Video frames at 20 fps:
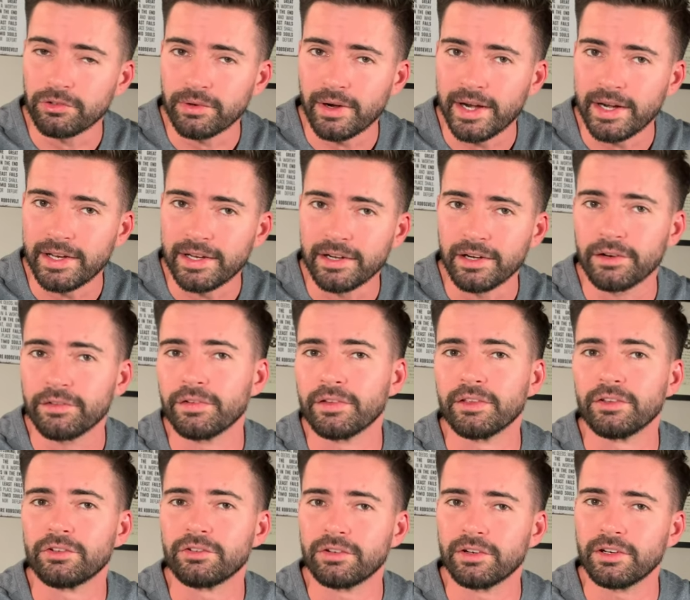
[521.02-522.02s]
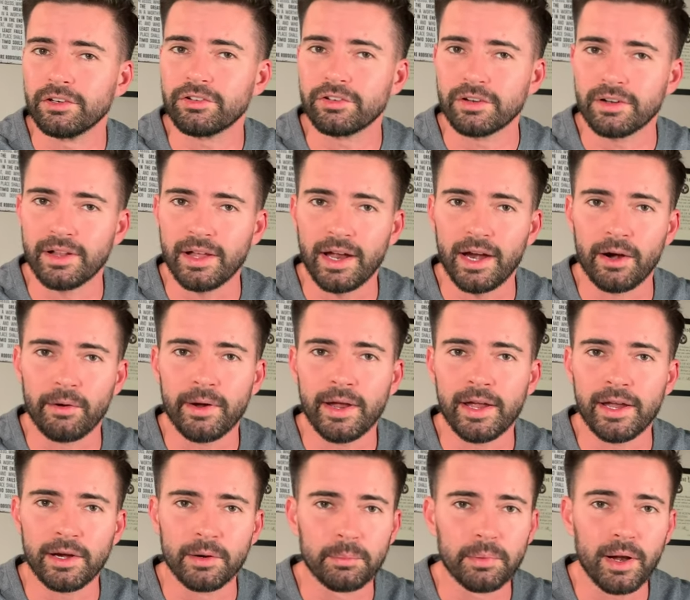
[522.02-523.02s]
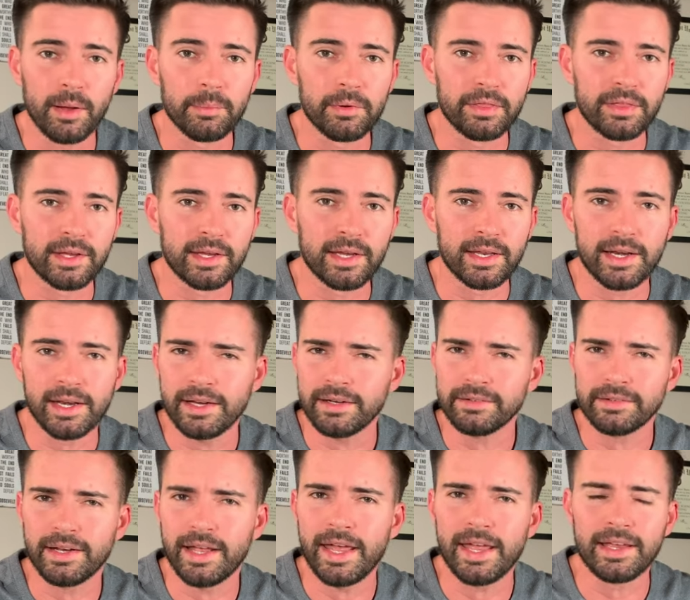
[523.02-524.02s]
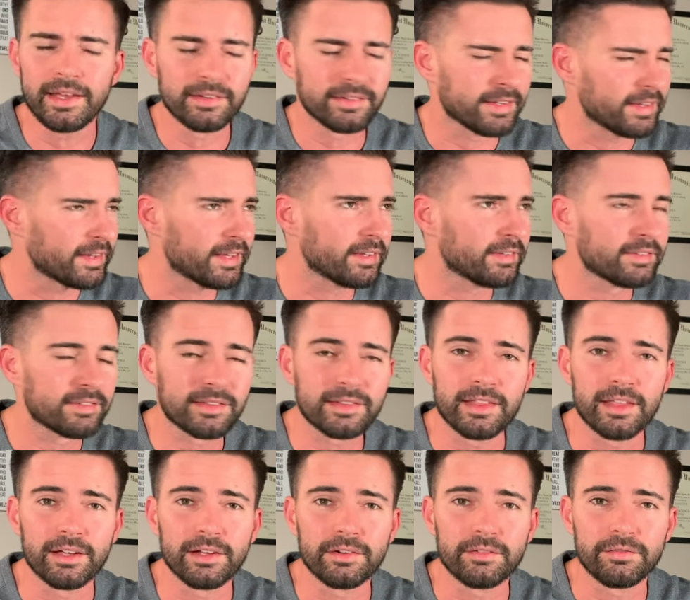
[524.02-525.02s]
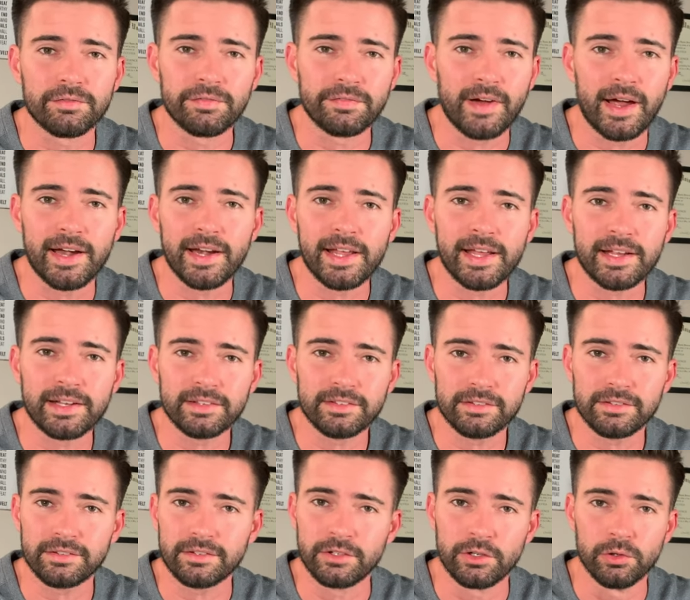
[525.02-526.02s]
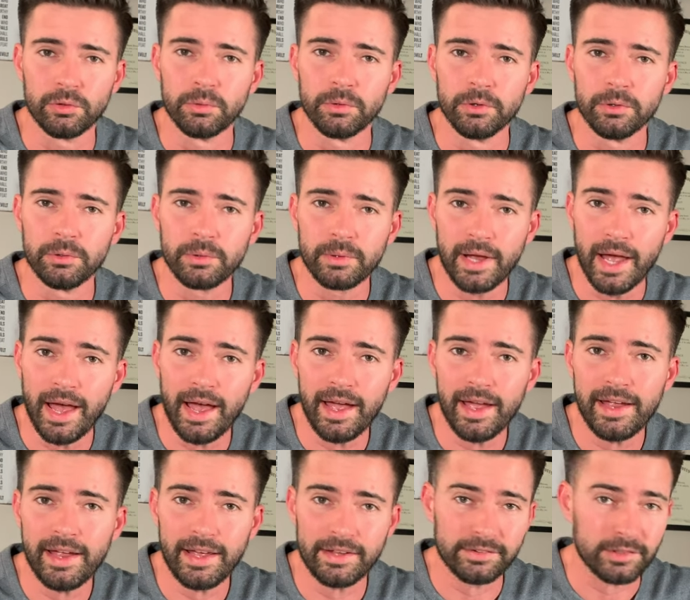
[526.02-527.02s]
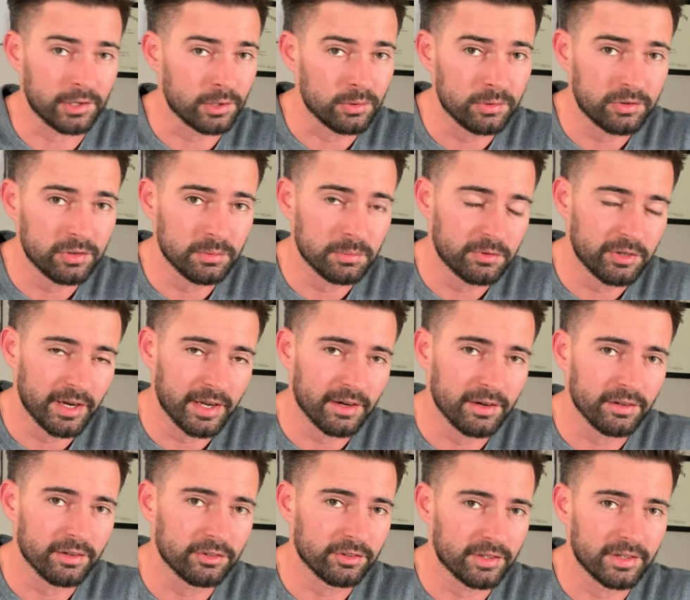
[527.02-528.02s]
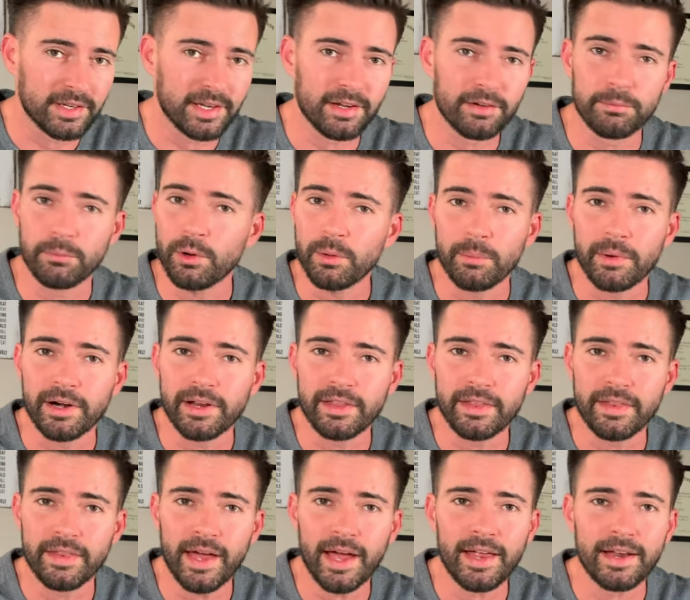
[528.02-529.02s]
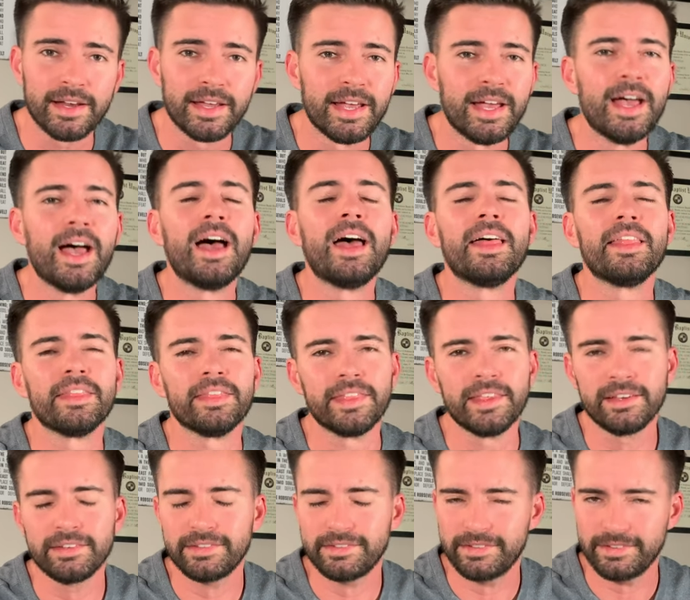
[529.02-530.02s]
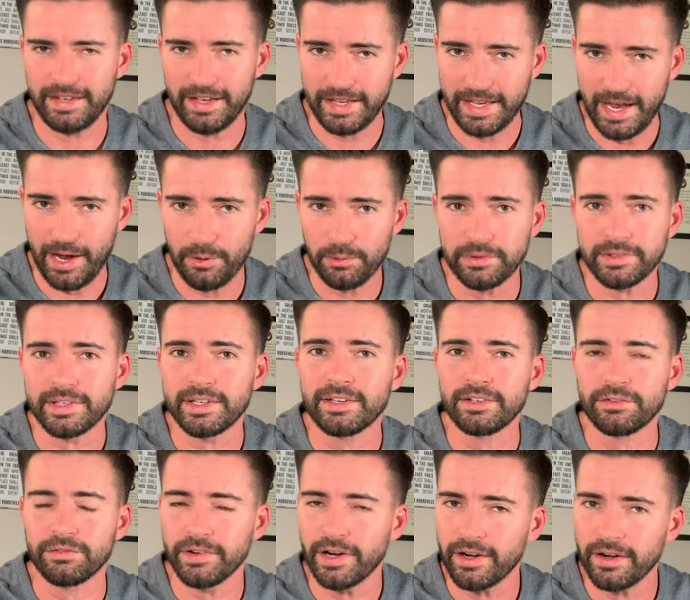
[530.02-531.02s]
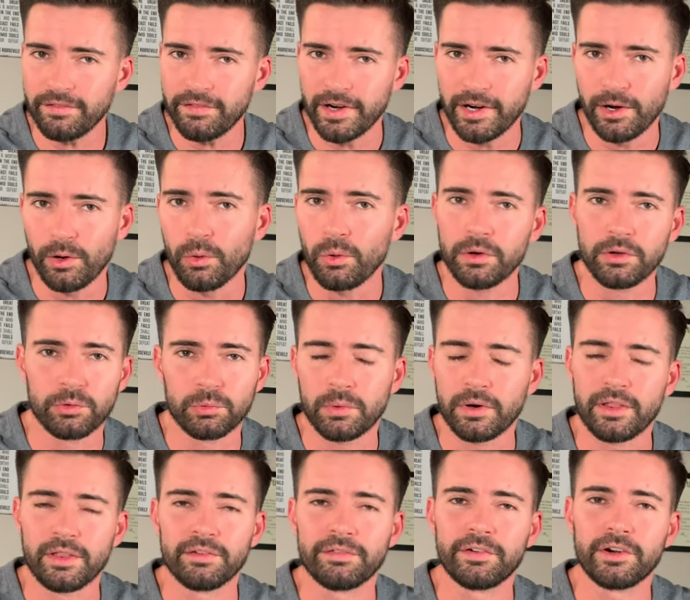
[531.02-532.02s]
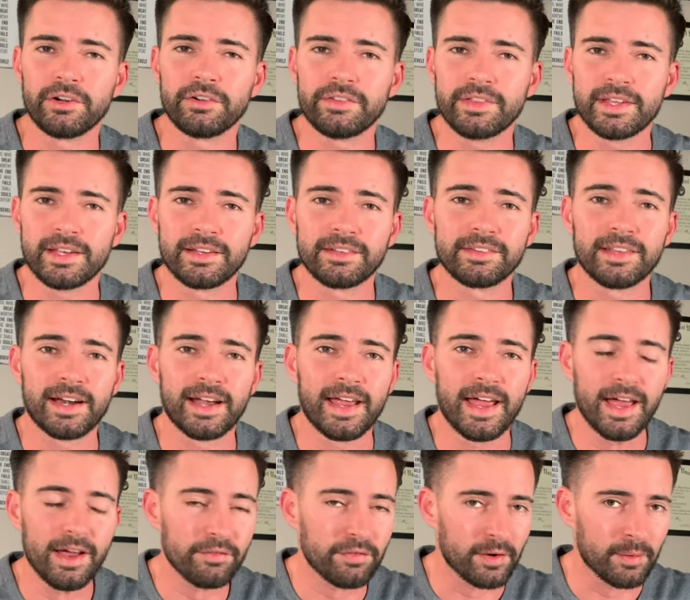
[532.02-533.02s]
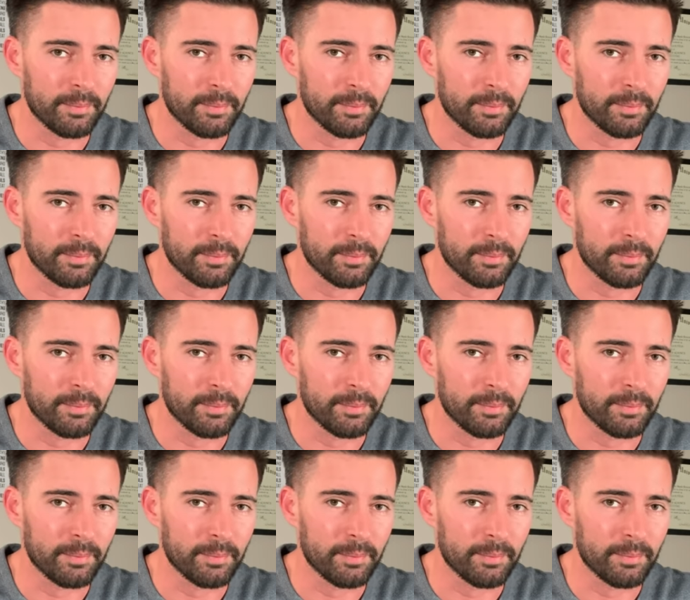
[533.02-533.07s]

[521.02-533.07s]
right here for this traditional IRA, you're probably thinking, hey, isn't this the finance guru guy, has a YouTube channel, shouldn't he have more money than that? This account is very, very old, is one of the first things that I ever